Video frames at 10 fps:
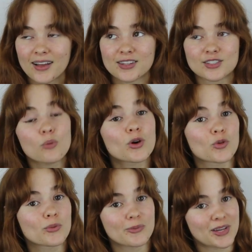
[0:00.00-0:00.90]
Someone
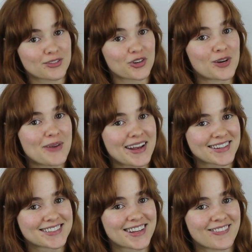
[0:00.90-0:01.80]
will be picked for a
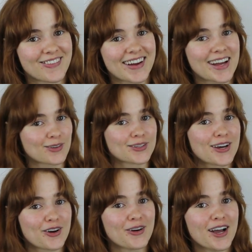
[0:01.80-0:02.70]
BANISH giveaway. I don't
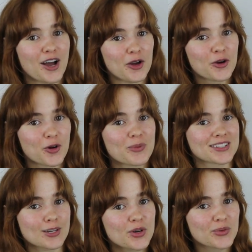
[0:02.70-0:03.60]
know who,
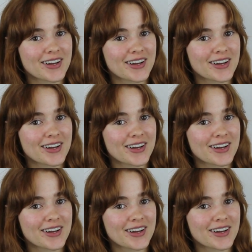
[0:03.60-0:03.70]
but someone